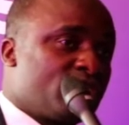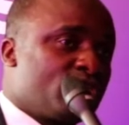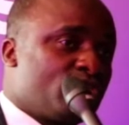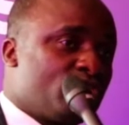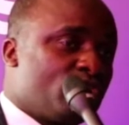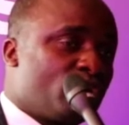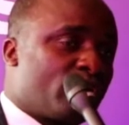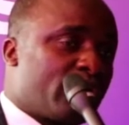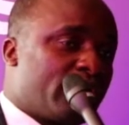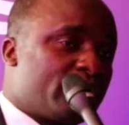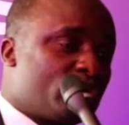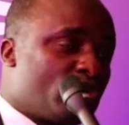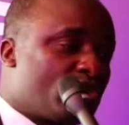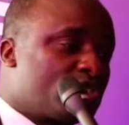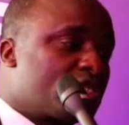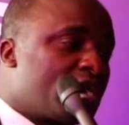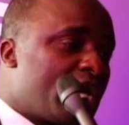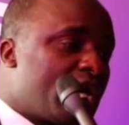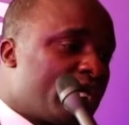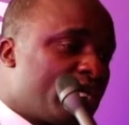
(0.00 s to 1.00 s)
you can
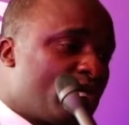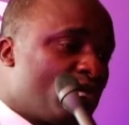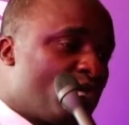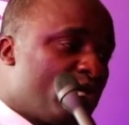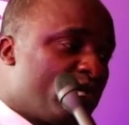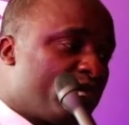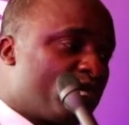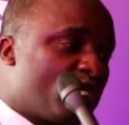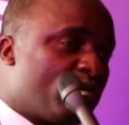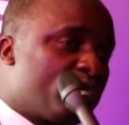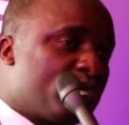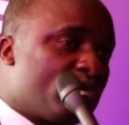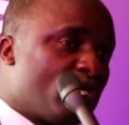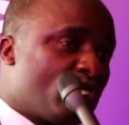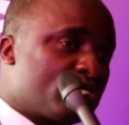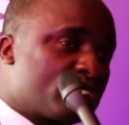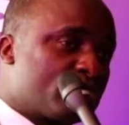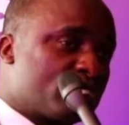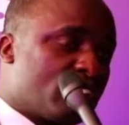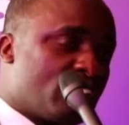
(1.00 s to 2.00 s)
just hide away from the
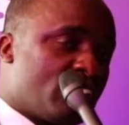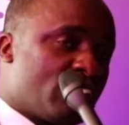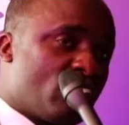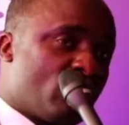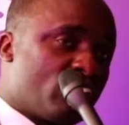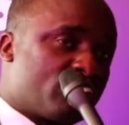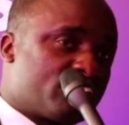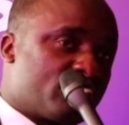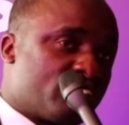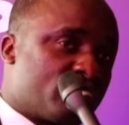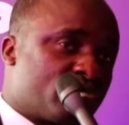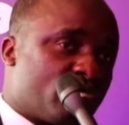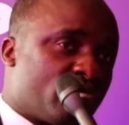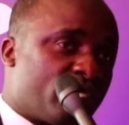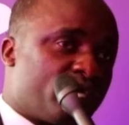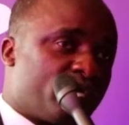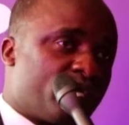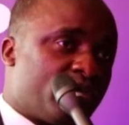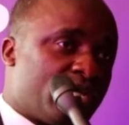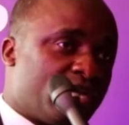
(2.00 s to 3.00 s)
hustles
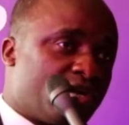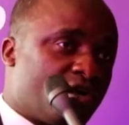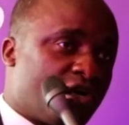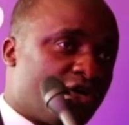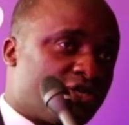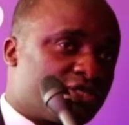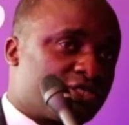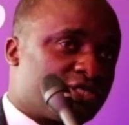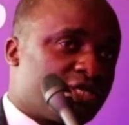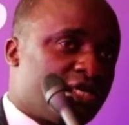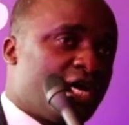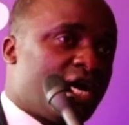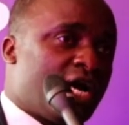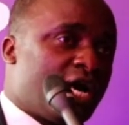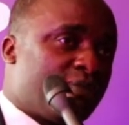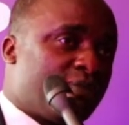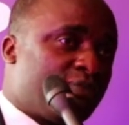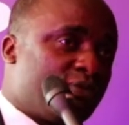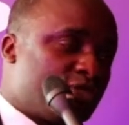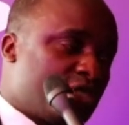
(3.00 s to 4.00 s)
of Lagos,
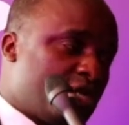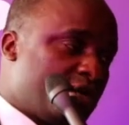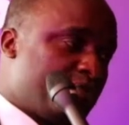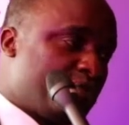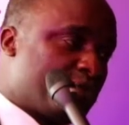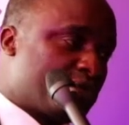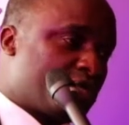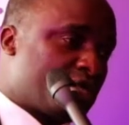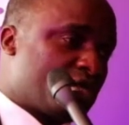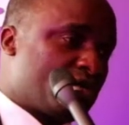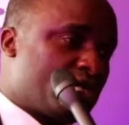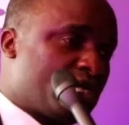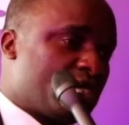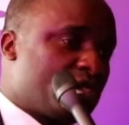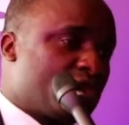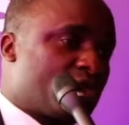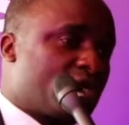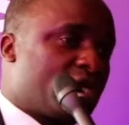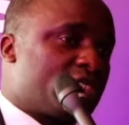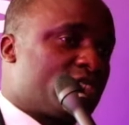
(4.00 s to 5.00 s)
Abuja and Port Harcourt, and
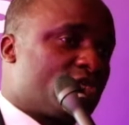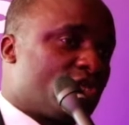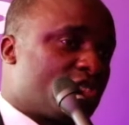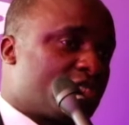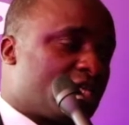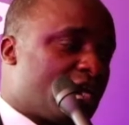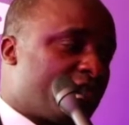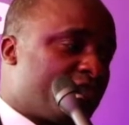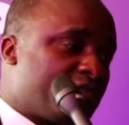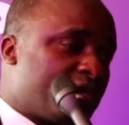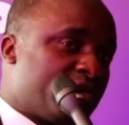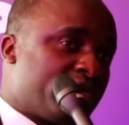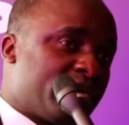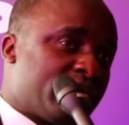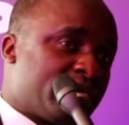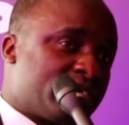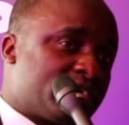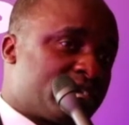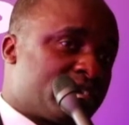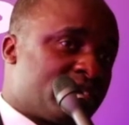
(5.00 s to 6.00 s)
you can just have a
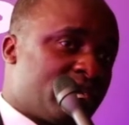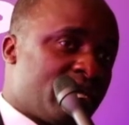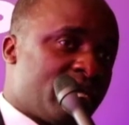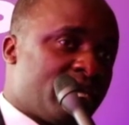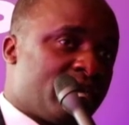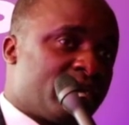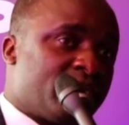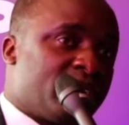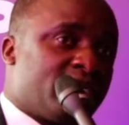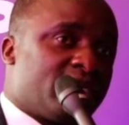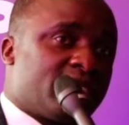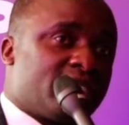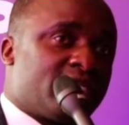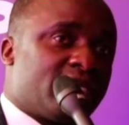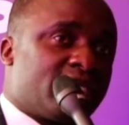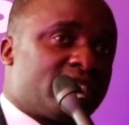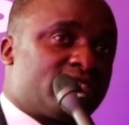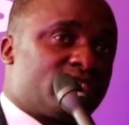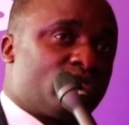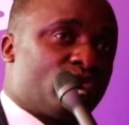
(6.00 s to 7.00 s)
rest there,
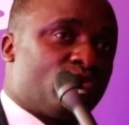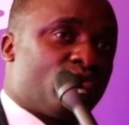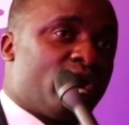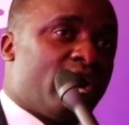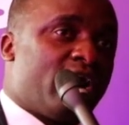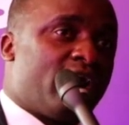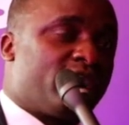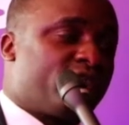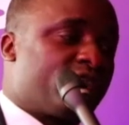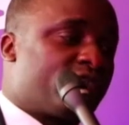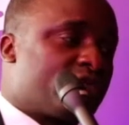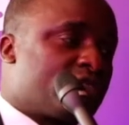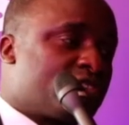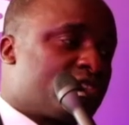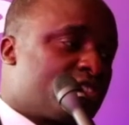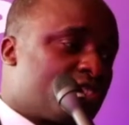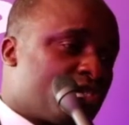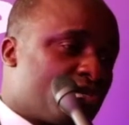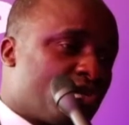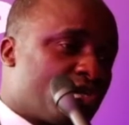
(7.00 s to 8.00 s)
that you will have
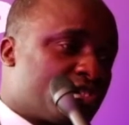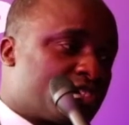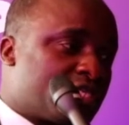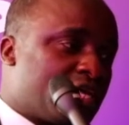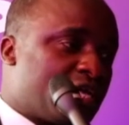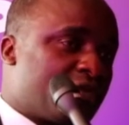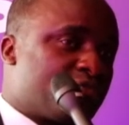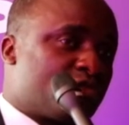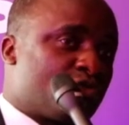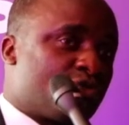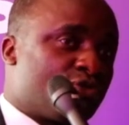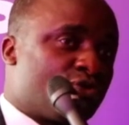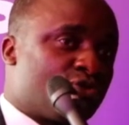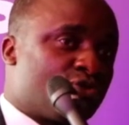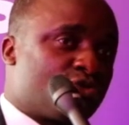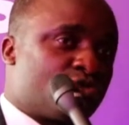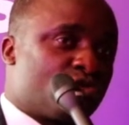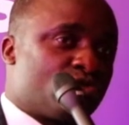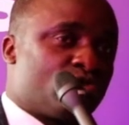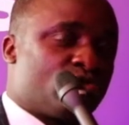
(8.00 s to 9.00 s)
serious time to
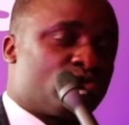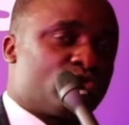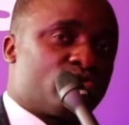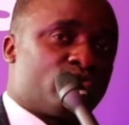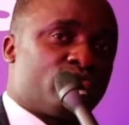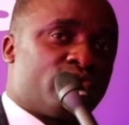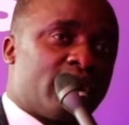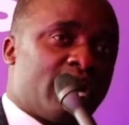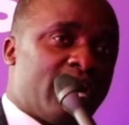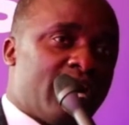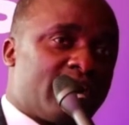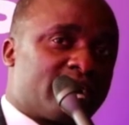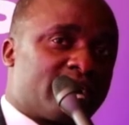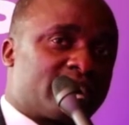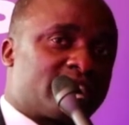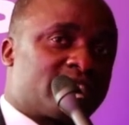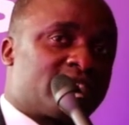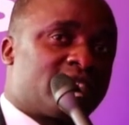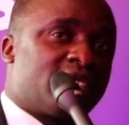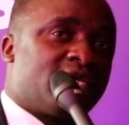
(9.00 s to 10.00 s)
relax